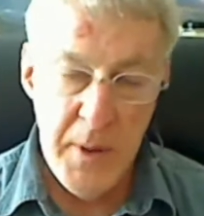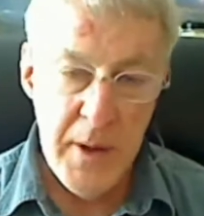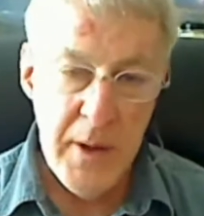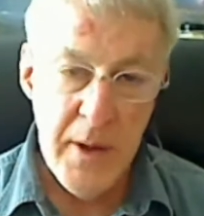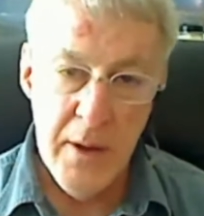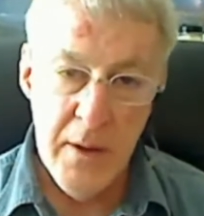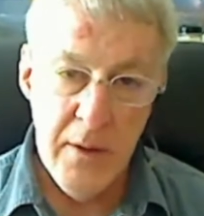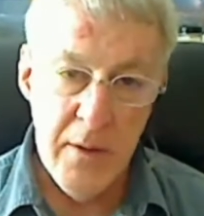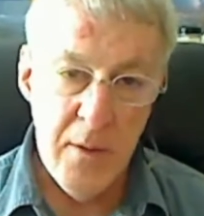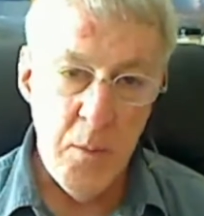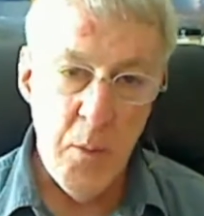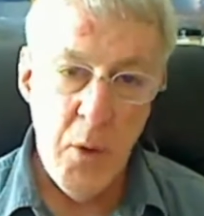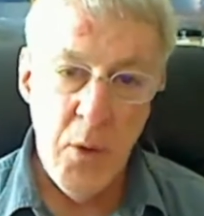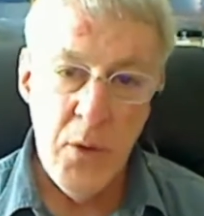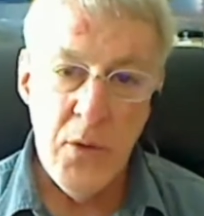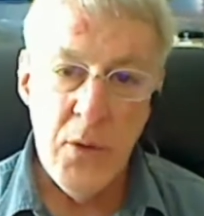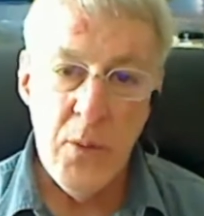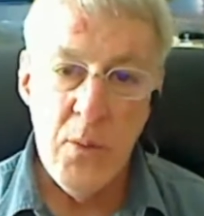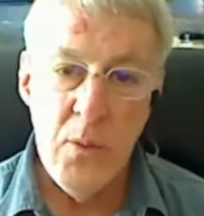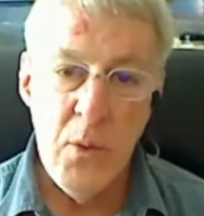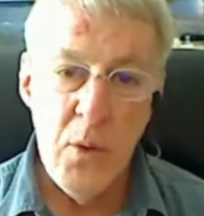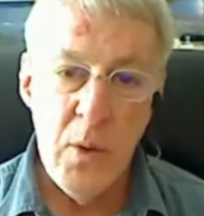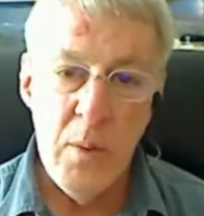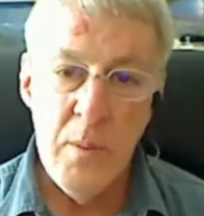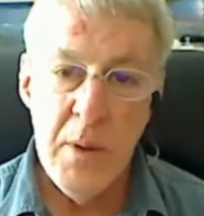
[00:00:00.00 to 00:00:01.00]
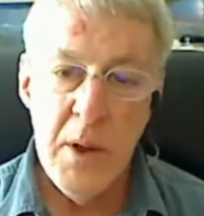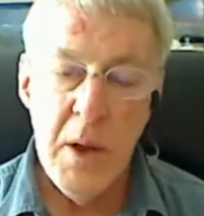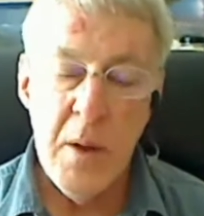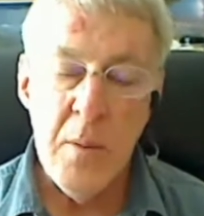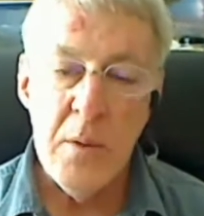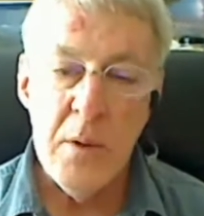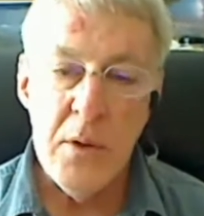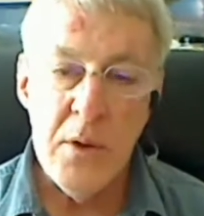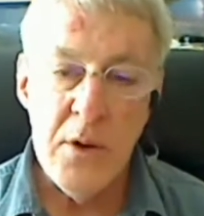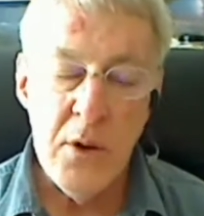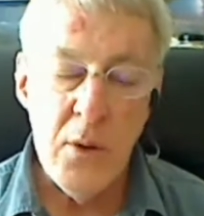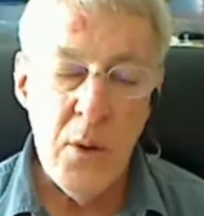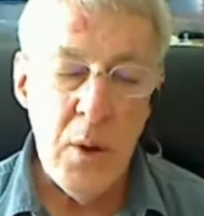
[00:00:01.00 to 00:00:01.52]
because most wouldn't be
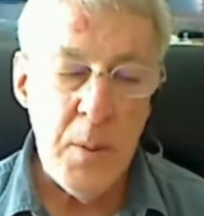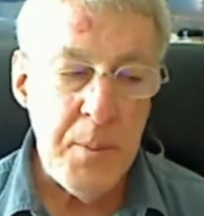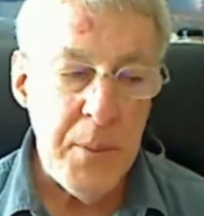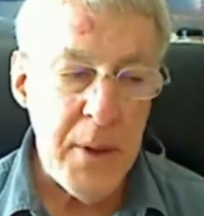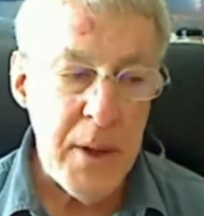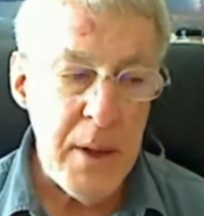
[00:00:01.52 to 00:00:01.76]
able to do it.